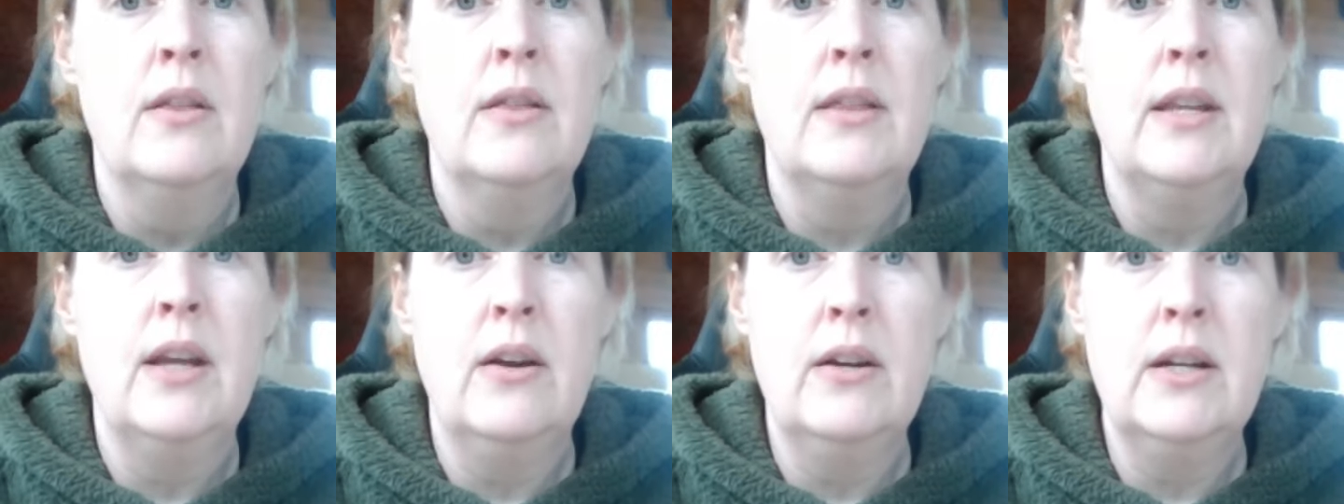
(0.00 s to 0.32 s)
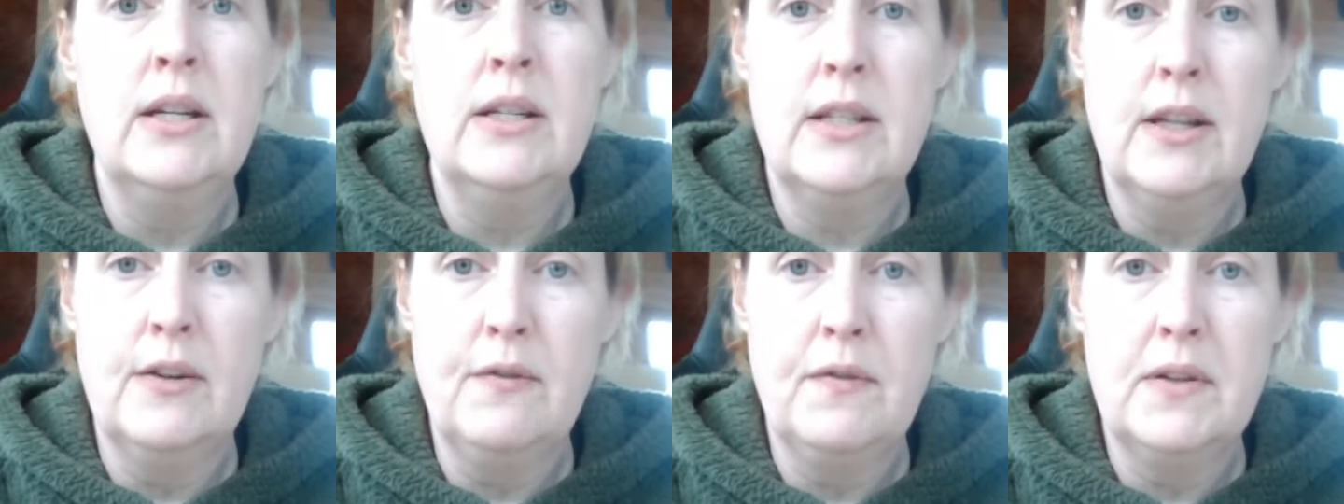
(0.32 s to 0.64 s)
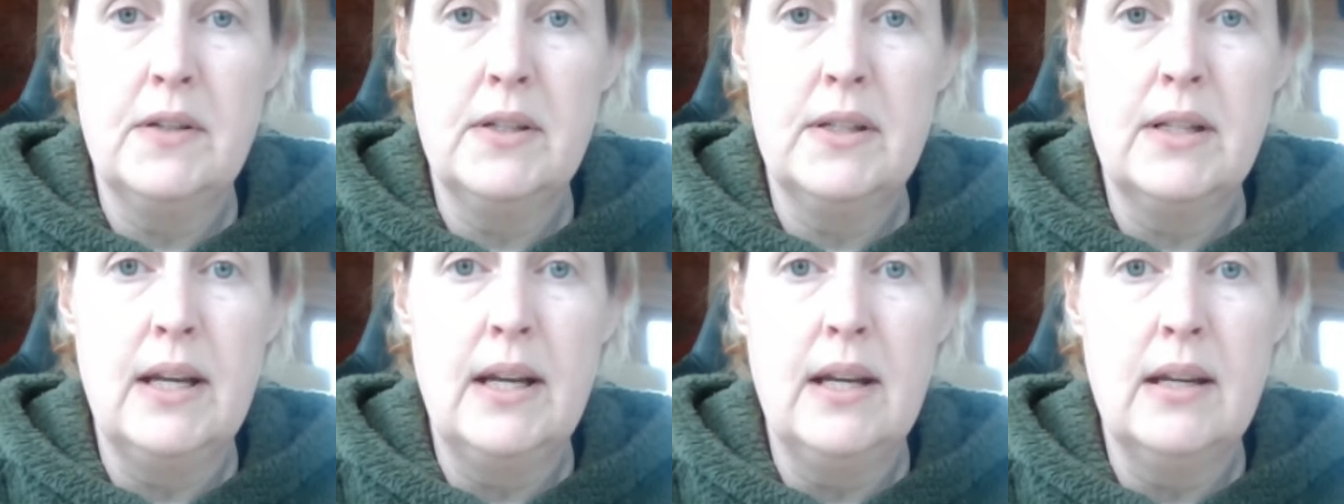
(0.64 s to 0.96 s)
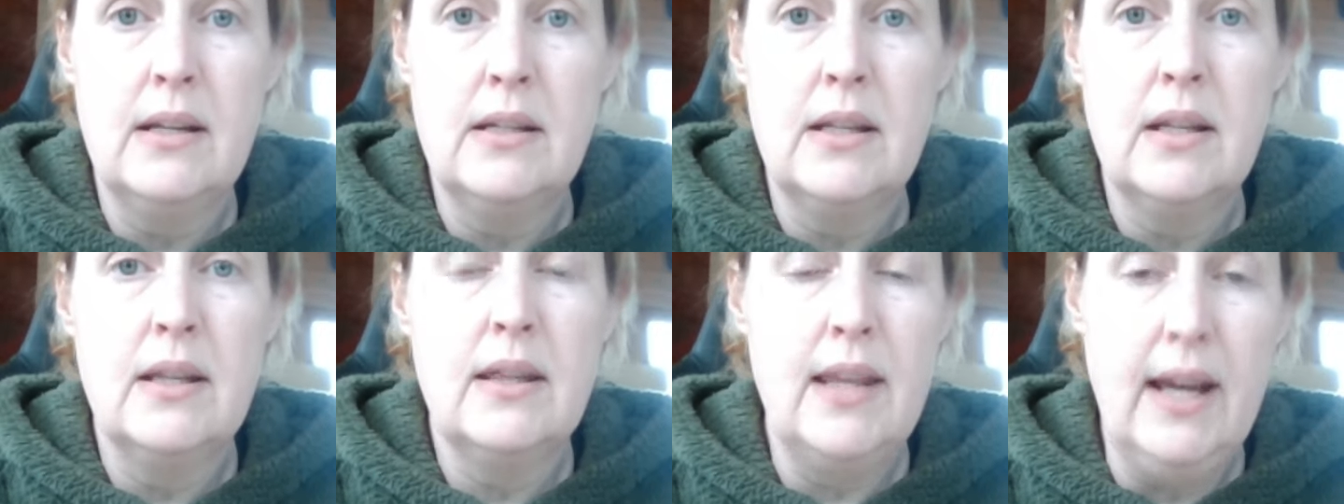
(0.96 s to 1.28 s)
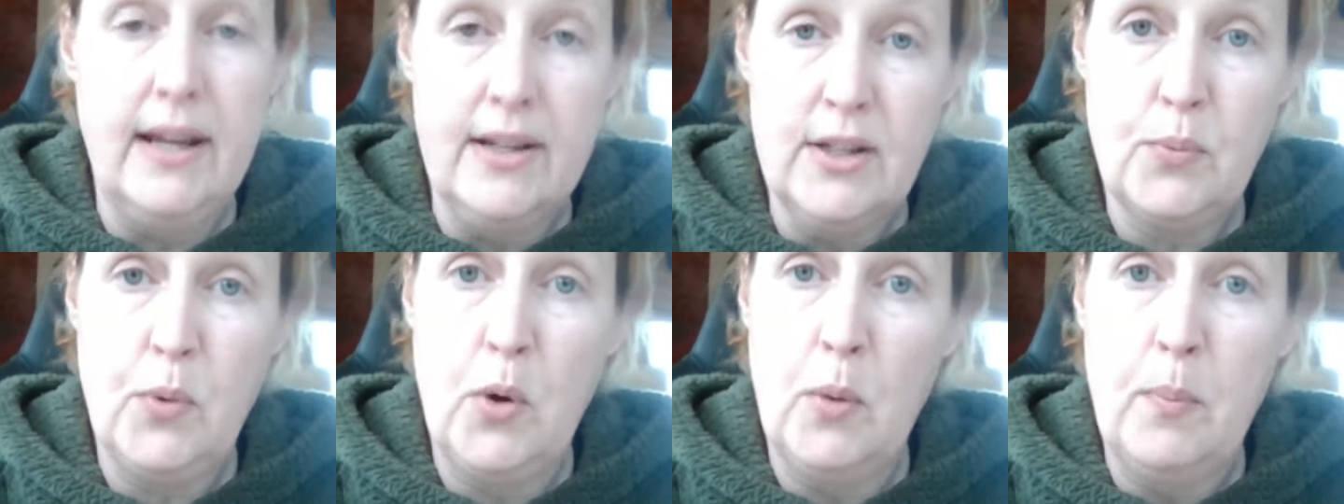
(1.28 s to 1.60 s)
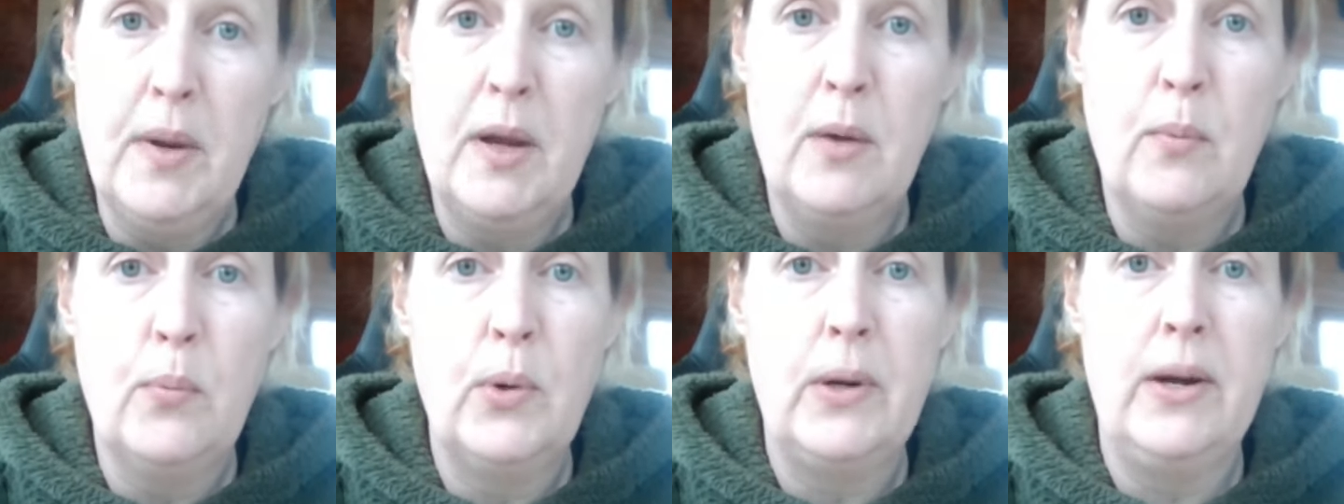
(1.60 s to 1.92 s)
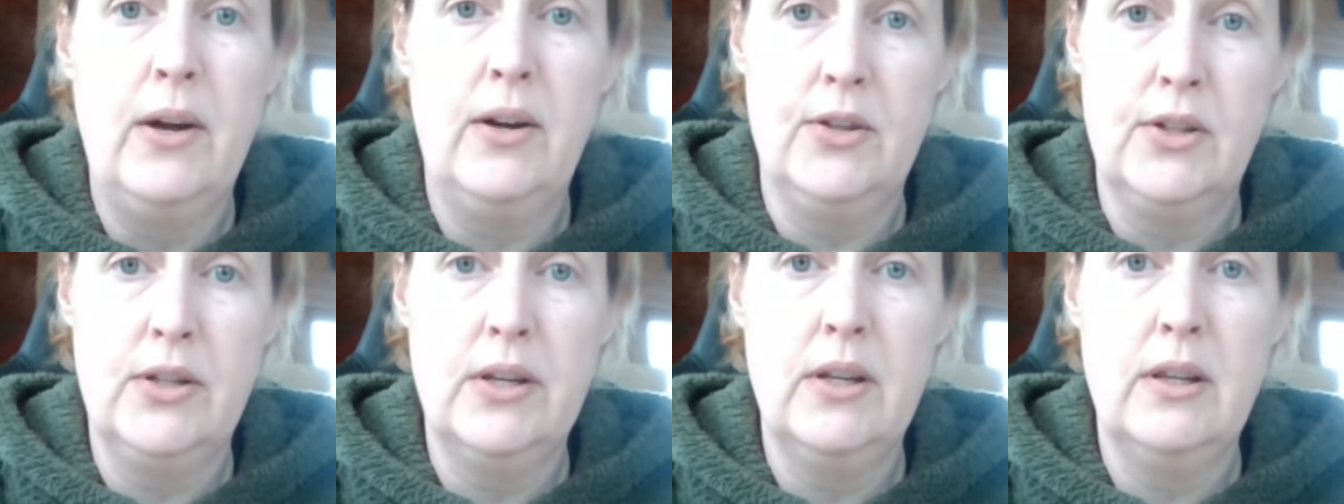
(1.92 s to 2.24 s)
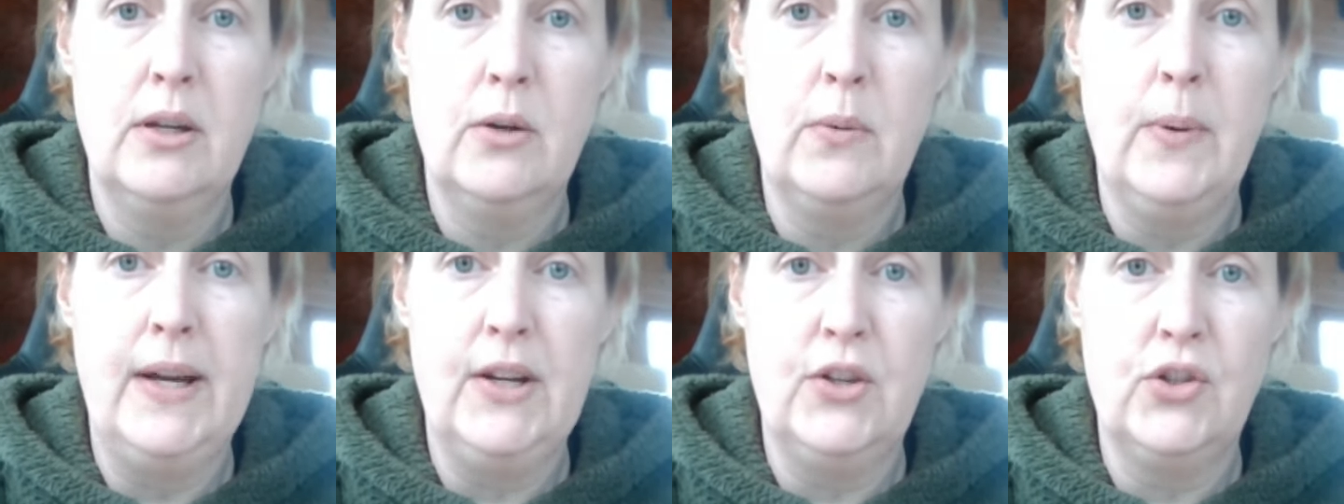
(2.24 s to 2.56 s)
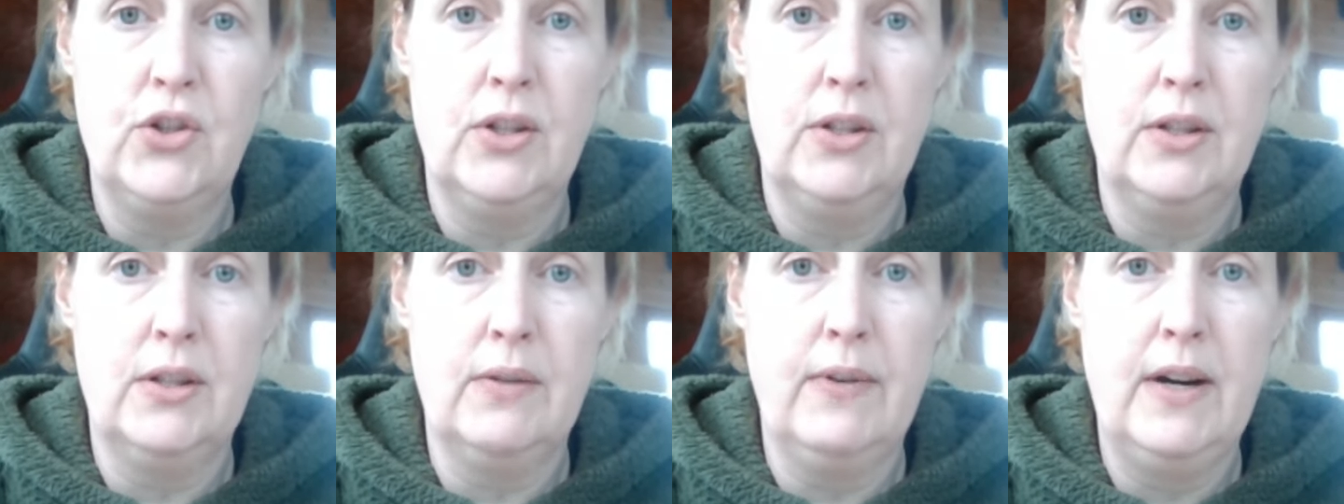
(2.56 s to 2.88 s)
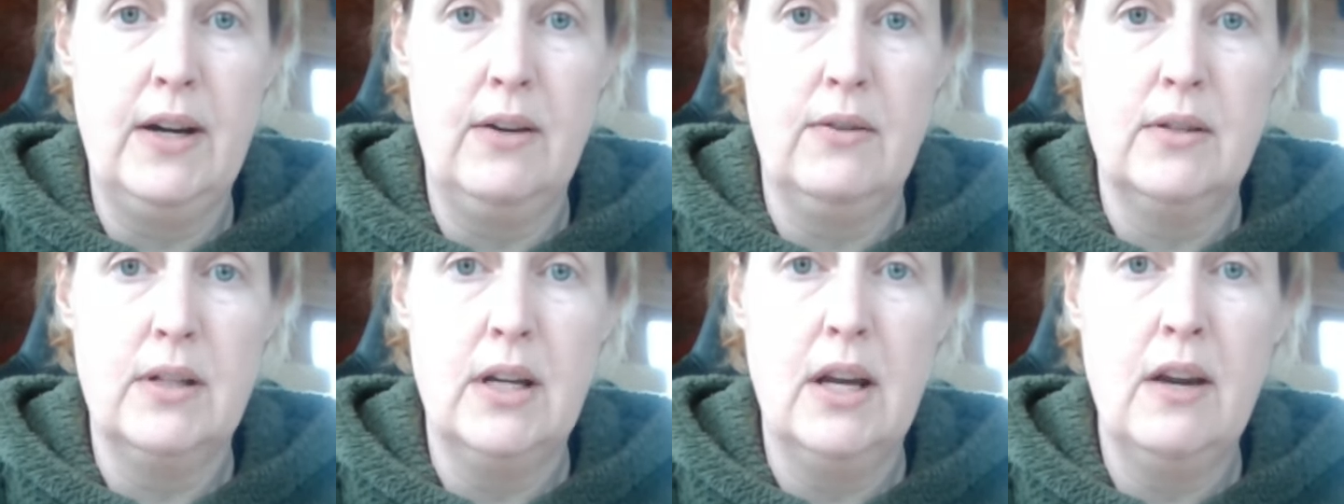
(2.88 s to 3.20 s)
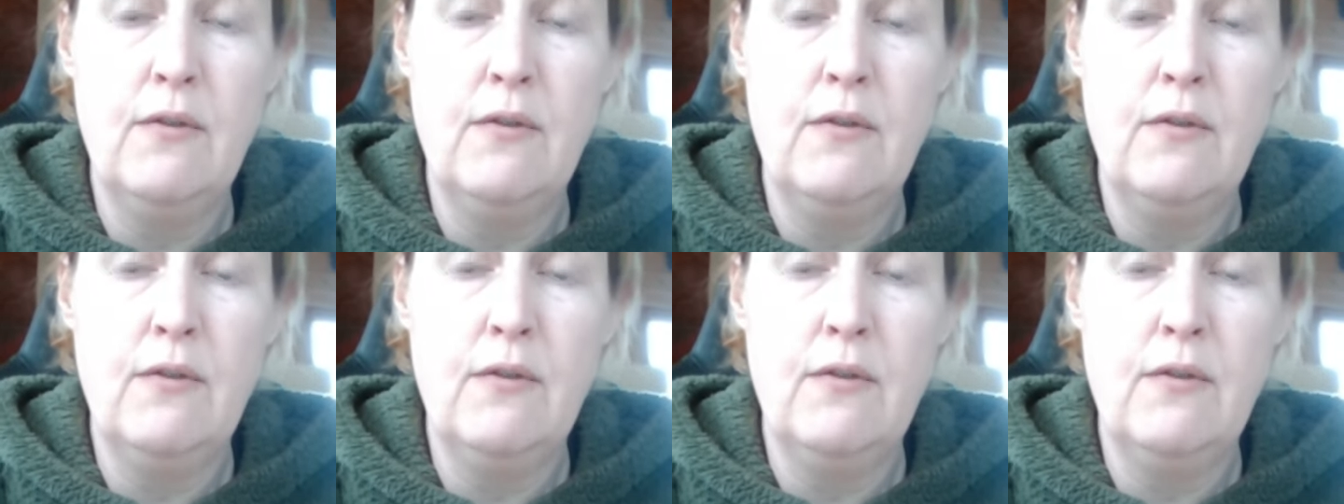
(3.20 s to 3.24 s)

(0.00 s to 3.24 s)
The only difference is that's what Pip will ask you the questions around.